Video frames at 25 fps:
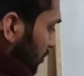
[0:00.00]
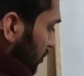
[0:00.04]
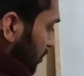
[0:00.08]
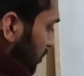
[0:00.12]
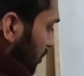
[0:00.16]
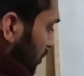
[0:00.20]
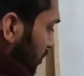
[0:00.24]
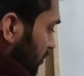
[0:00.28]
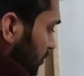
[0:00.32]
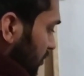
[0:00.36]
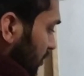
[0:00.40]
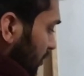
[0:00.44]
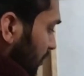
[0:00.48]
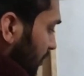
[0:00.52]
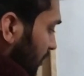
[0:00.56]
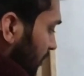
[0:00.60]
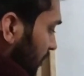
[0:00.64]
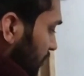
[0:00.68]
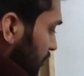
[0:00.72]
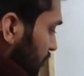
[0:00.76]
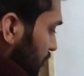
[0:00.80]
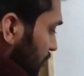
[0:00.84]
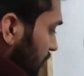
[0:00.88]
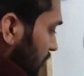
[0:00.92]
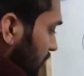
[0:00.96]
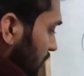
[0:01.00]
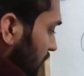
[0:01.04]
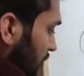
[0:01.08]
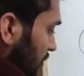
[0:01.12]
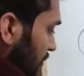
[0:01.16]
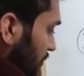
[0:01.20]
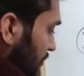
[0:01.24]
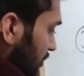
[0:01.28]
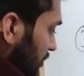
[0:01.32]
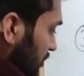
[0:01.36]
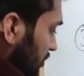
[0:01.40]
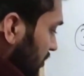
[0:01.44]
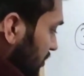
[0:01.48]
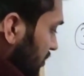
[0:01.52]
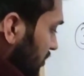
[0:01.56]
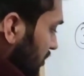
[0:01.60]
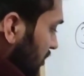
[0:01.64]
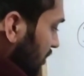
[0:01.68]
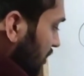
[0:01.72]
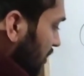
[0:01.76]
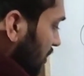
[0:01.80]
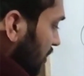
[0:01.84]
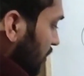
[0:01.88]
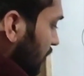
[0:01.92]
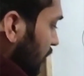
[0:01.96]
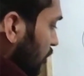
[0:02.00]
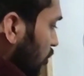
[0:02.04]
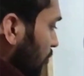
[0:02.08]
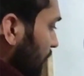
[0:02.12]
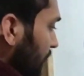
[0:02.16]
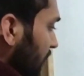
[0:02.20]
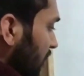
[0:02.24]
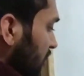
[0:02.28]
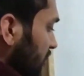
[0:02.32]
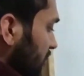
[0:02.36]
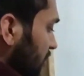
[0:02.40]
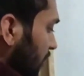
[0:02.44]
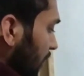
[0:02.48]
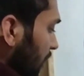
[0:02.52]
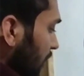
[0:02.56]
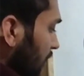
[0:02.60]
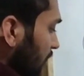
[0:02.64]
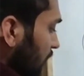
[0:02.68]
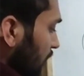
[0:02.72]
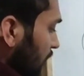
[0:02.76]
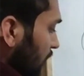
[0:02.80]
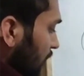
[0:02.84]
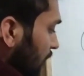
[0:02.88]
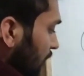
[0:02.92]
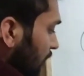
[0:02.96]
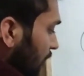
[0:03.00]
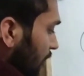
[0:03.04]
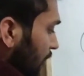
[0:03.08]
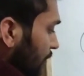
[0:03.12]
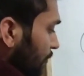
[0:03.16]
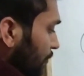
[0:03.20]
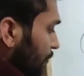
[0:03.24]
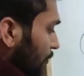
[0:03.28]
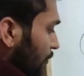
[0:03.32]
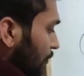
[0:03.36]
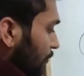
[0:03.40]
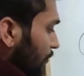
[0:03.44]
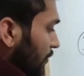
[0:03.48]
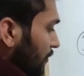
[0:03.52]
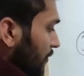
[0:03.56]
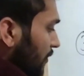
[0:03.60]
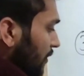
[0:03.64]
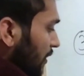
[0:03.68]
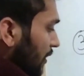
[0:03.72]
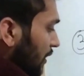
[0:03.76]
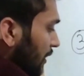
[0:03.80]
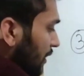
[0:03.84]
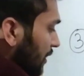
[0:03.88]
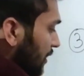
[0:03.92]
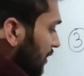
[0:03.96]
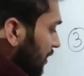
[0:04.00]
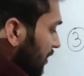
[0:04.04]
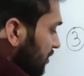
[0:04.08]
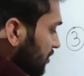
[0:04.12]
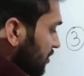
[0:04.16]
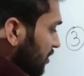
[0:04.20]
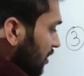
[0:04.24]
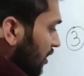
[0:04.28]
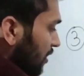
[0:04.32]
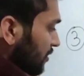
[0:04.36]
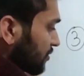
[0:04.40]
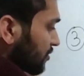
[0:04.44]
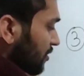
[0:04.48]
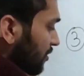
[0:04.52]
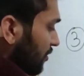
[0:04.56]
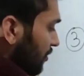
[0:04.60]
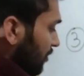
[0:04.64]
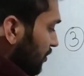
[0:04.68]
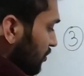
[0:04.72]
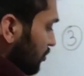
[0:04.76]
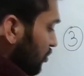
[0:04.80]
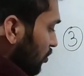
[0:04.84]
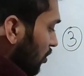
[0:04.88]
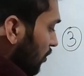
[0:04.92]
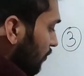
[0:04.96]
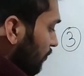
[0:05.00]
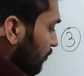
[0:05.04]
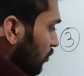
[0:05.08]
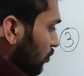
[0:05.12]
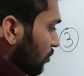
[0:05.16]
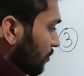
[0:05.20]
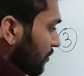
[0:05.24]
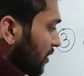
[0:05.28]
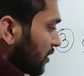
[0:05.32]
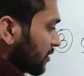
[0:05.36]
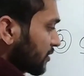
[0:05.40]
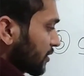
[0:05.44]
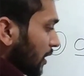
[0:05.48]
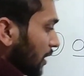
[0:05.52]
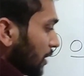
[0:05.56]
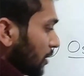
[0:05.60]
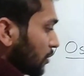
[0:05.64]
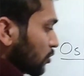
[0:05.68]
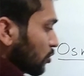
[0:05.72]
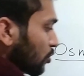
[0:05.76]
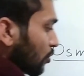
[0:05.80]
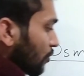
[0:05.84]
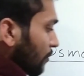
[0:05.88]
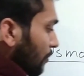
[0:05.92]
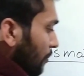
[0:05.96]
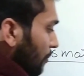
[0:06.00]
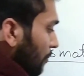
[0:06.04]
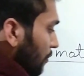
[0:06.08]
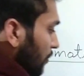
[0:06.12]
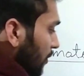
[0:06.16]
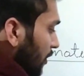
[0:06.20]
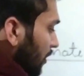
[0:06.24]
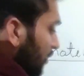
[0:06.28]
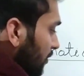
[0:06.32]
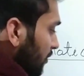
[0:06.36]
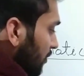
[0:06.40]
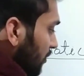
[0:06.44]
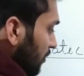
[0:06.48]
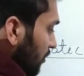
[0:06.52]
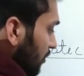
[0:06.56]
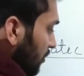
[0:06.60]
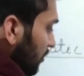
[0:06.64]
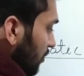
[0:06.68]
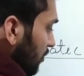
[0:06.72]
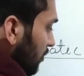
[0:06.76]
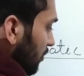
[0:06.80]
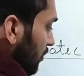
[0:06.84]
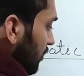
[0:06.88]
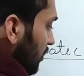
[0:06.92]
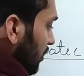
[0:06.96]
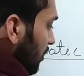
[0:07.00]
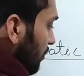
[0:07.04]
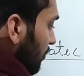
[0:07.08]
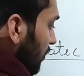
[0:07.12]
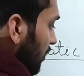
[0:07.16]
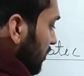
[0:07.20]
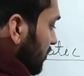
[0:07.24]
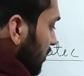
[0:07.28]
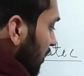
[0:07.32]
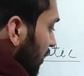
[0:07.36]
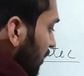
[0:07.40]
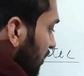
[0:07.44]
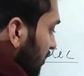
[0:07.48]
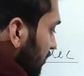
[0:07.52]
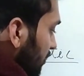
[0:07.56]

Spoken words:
concentration, this is the luminal side, if we will increase the concentration of luminal side, so blood in the blood side